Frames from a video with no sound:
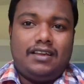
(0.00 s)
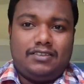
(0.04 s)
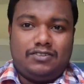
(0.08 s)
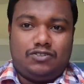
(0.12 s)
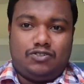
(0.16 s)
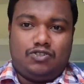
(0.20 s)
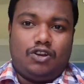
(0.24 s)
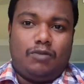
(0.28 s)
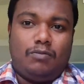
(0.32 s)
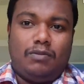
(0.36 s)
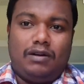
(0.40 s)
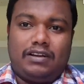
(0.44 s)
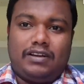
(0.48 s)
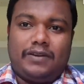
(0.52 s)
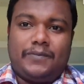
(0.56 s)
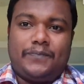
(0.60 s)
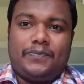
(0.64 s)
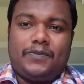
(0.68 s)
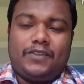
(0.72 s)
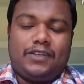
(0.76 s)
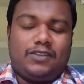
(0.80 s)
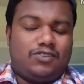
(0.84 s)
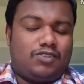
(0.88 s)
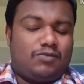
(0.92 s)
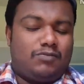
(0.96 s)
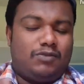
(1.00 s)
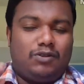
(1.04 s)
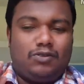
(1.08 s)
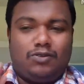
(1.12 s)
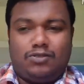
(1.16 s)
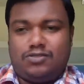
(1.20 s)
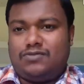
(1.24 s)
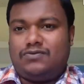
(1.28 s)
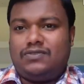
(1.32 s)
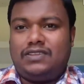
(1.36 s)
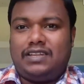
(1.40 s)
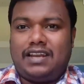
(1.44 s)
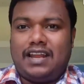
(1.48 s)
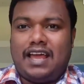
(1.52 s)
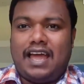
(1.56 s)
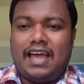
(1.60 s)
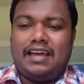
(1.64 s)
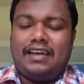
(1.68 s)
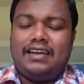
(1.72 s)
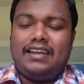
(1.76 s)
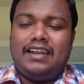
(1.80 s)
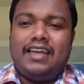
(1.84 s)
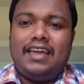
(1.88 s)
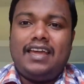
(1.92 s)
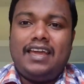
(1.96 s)
stomach. So because of that
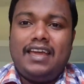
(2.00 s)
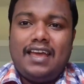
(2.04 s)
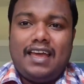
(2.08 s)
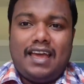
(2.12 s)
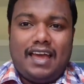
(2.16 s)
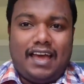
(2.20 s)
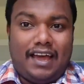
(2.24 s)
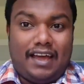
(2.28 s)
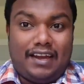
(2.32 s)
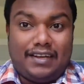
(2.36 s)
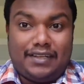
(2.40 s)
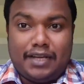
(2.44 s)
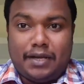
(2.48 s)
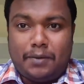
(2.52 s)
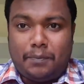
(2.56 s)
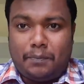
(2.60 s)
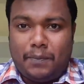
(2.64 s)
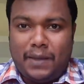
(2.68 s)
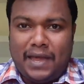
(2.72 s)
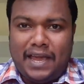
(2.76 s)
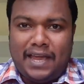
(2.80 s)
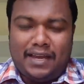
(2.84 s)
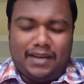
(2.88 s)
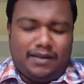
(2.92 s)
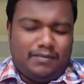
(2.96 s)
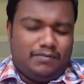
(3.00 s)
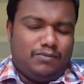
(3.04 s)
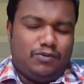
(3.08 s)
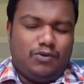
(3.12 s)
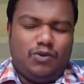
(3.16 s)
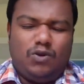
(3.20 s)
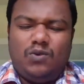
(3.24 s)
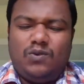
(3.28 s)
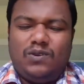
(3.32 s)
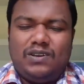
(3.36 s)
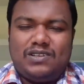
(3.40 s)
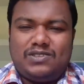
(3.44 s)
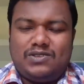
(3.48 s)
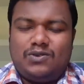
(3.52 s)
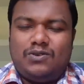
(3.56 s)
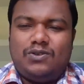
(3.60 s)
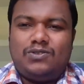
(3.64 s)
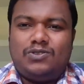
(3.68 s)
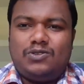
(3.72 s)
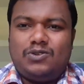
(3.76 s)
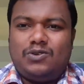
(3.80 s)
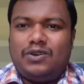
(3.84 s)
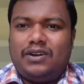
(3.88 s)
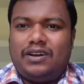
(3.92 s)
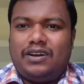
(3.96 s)
angry and that pain, Boone was
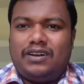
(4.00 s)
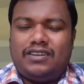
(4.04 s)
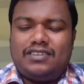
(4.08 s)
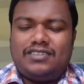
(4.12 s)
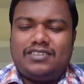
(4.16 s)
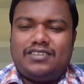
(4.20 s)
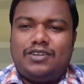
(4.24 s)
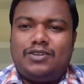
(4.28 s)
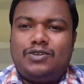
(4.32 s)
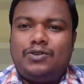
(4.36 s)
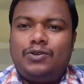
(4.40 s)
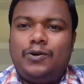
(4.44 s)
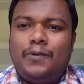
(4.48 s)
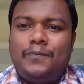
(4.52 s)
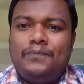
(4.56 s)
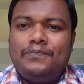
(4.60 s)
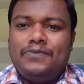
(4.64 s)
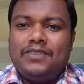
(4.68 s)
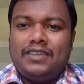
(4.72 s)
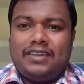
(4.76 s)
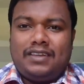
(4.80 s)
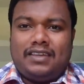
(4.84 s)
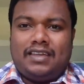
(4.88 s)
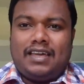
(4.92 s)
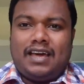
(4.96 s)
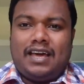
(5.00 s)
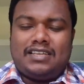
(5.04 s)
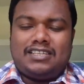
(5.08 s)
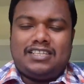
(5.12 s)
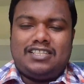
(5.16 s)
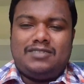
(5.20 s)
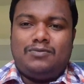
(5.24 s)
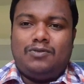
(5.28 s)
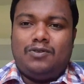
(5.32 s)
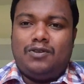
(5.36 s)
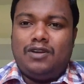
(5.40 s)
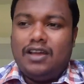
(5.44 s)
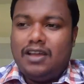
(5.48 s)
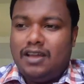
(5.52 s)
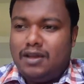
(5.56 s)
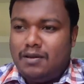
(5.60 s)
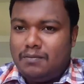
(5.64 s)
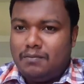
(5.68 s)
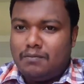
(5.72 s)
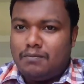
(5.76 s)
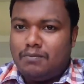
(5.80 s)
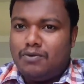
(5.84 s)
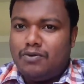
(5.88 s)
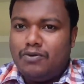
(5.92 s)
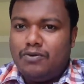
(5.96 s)
not so interested to catch the ball.
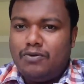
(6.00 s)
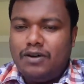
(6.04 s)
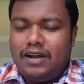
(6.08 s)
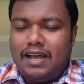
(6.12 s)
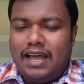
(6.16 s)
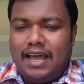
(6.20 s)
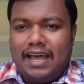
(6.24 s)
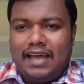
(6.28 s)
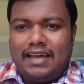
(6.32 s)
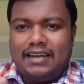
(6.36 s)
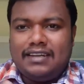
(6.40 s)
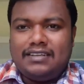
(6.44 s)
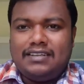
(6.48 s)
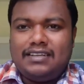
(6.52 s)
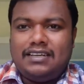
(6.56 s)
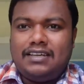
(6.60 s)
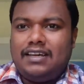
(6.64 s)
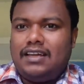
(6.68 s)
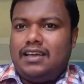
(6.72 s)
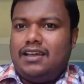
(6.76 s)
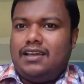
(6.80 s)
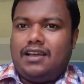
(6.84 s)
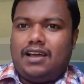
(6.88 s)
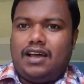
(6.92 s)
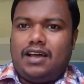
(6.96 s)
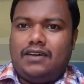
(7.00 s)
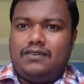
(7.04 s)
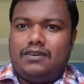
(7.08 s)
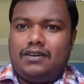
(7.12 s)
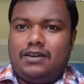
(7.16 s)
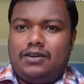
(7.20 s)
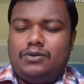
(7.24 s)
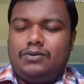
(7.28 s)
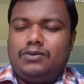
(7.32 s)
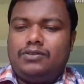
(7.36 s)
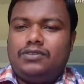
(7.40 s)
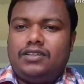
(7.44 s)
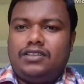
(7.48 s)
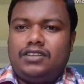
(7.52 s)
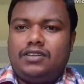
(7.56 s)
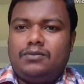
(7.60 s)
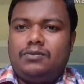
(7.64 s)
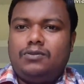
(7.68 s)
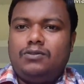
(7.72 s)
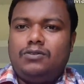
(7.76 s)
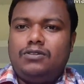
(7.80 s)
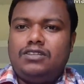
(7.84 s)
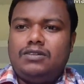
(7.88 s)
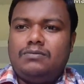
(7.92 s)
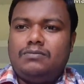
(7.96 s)
Boone and our youth in the
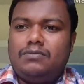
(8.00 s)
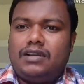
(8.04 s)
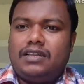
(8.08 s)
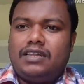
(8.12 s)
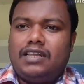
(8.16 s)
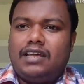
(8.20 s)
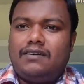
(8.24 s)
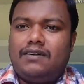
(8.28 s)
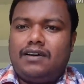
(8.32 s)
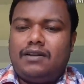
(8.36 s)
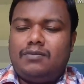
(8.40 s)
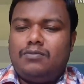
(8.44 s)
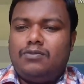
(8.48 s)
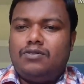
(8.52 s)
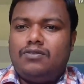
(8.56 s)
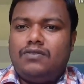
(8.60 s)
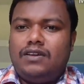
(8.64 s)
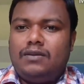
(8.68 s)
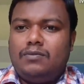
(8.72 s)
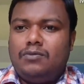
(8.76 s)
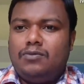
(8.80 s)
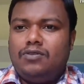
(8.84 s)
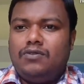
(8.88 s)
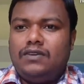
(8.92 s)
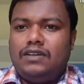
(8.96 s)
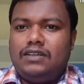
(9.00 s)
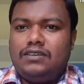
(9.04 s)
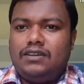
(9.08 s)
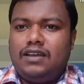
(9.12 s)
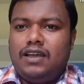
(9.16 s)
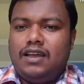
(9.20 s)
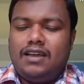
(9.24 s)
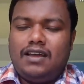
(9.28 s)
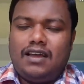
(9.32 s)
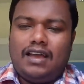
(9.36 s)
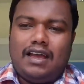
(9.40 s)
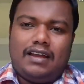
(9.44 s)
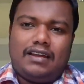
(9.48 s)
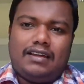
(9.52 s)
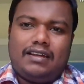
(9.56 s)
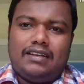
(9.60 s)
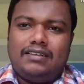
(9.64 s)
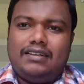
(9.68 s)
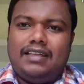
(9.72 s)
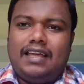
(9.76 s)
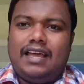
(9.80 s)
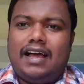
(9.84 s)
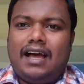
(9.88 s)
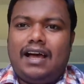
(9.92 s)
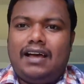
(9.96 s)
blue jumper, they were moving.
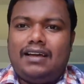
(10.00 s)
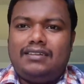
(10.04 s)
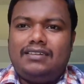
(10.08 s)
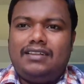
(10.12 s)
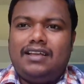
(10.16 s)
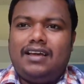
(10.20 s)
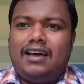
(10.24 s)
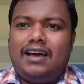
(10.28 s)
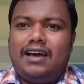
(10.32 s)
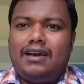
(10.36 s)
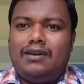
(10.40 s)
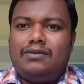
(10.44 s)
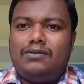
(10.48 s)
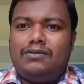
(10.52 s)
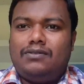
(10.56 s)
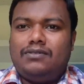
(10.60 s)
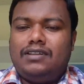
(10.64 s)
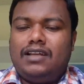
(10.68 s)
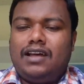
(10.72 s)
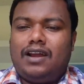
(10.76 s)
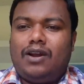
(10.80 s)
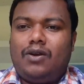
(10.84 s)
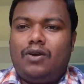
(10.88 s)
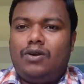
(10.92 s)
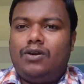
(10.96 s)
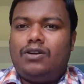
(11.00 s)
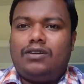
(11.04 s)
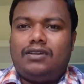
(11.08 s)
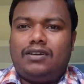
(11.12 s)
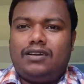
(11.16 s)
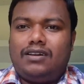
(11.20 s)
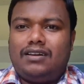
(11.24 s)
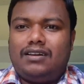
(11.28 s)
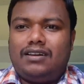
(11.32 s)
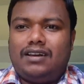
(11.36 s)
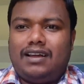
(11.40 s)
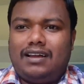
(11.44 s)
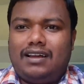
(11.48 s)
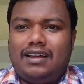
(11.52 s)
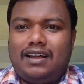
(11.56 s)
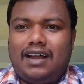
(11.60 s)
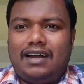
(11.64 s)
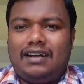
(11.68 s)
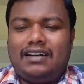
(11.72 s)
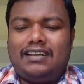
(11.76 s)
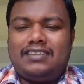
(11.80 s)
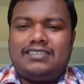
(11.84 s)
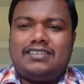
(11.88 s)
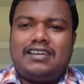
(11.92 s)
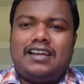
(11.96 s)
They are not
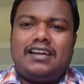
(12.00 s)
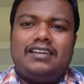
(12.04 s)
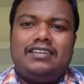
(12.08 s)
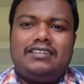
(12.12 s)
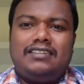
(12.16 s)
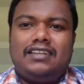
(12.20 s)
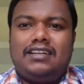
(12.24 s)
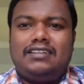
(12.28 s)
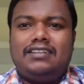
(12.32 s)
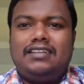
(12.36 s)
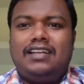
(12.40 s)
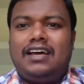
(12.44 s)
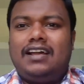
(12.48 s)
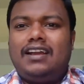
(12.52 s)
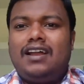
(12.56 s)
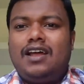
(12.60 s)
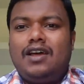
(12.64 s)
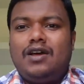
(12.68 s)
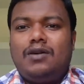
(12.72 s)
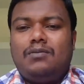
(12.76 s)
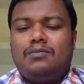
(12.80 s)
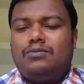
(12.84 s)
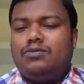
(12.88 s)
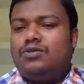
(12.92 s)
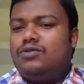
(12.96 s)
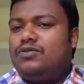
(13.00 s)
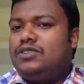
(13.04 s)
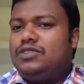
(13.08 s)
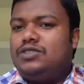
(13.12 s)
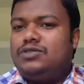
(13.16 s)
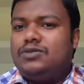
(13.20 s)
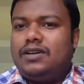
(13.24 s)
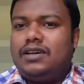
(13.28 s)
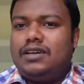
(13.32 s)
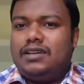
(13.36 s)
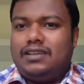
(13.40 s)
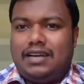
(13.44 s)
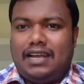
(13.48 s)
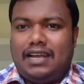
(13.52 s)
understanding that they are moving to